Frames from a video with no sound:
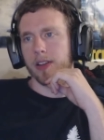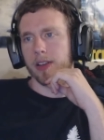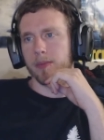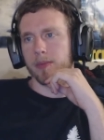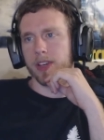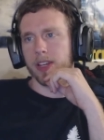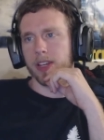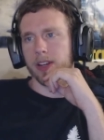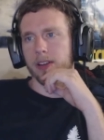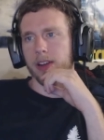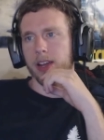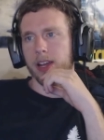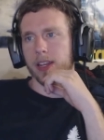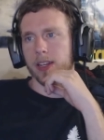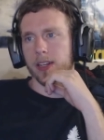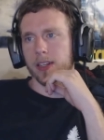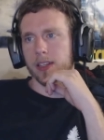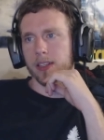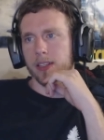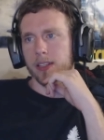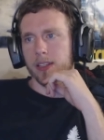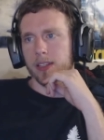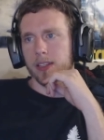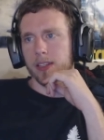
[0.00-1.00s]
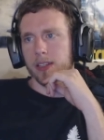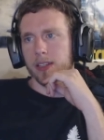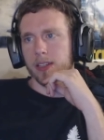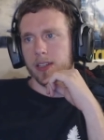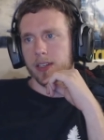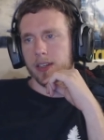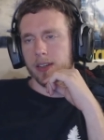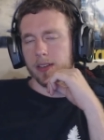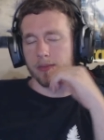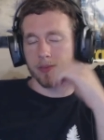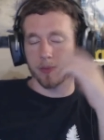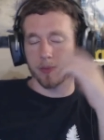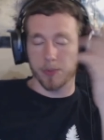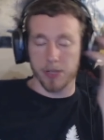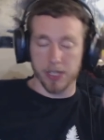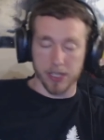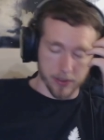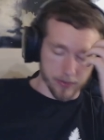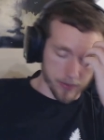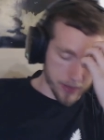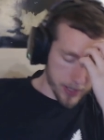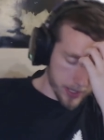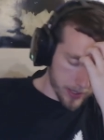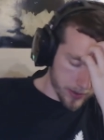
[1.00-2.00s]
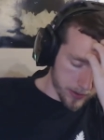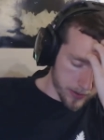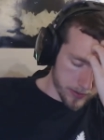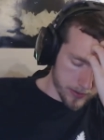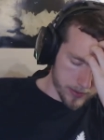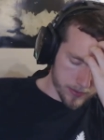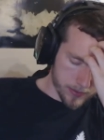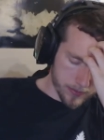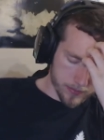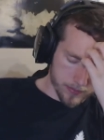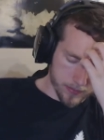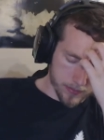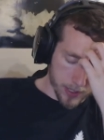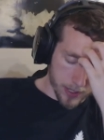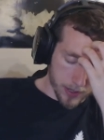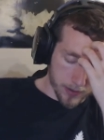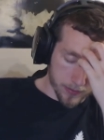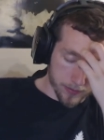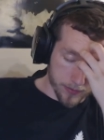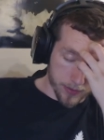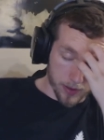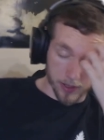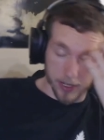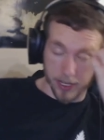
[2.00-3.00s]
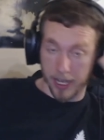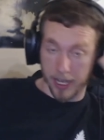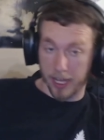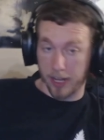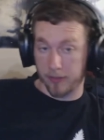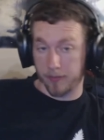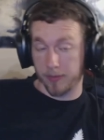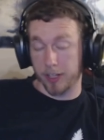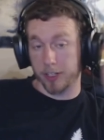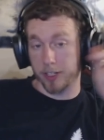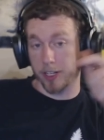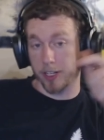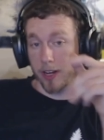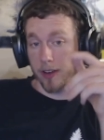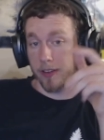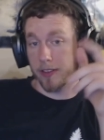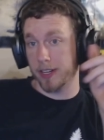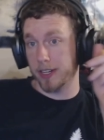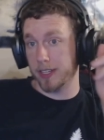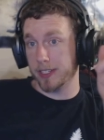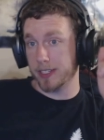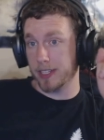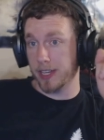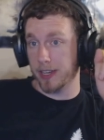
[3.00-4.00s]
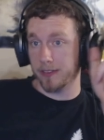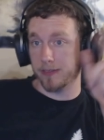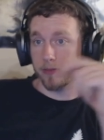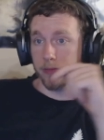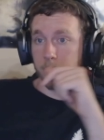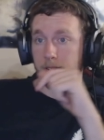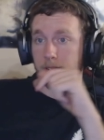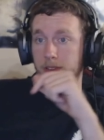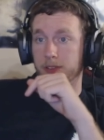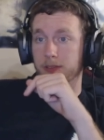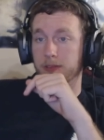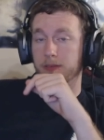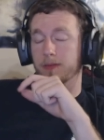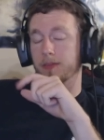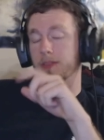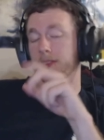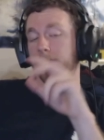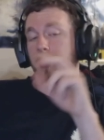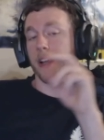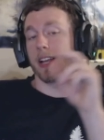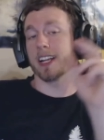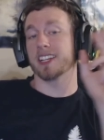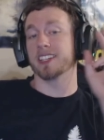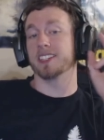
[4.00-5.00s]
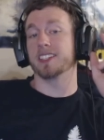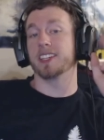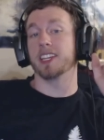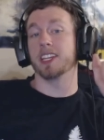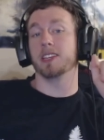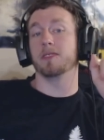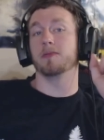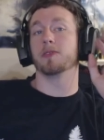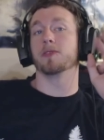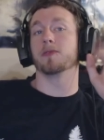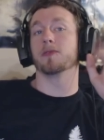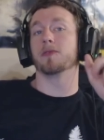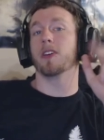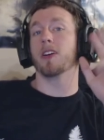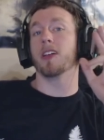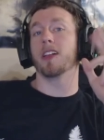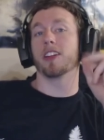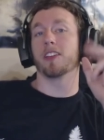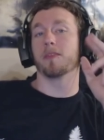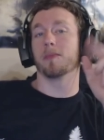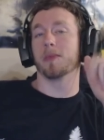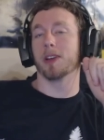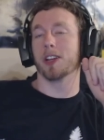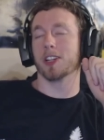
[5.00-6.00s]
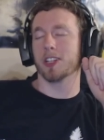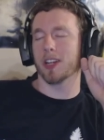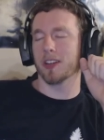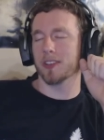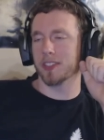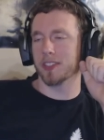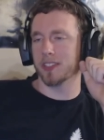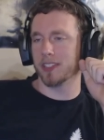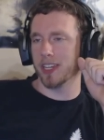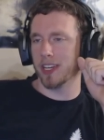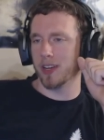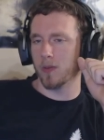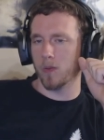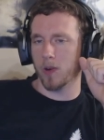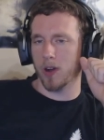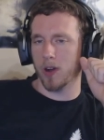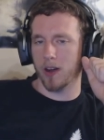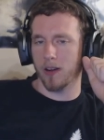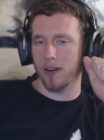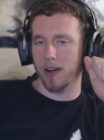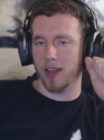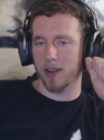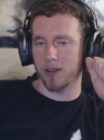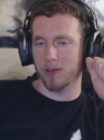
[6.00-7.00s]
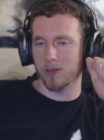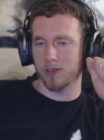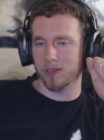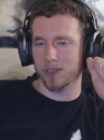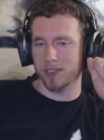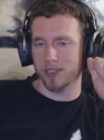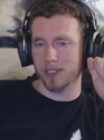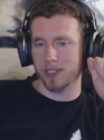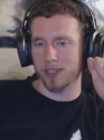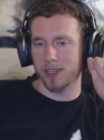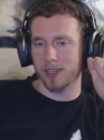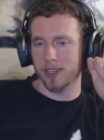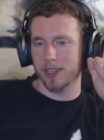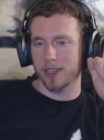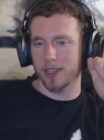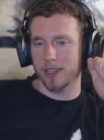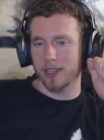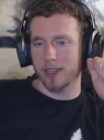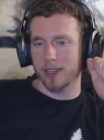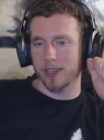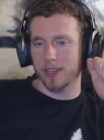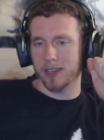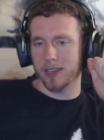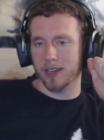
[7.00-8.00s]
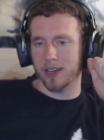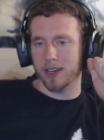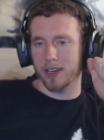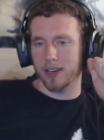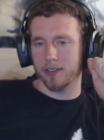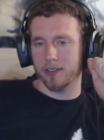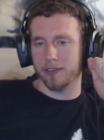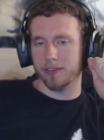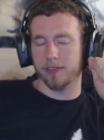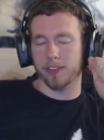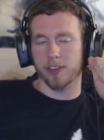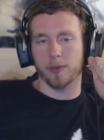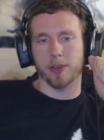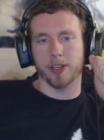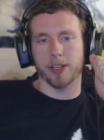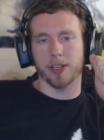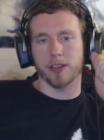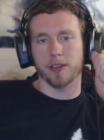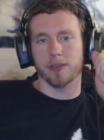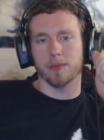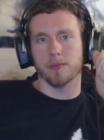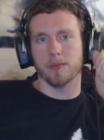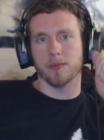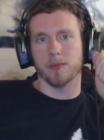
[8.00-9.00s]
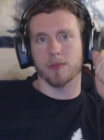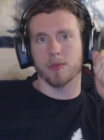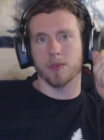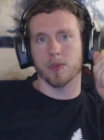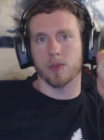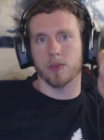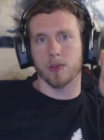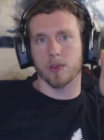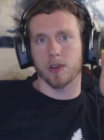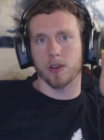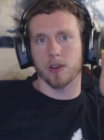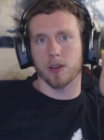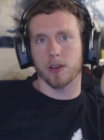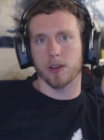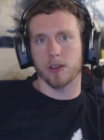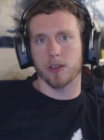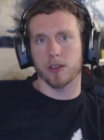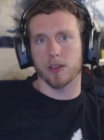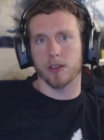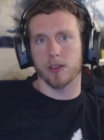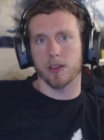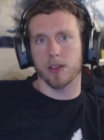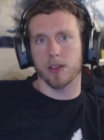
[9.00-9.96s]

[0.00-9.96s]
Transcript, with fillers: I'll get better at it. Uh, speaking of that, though, uh, falling out of my chair, that is, I was I continued to fall out of my chair today while I was uh, filming more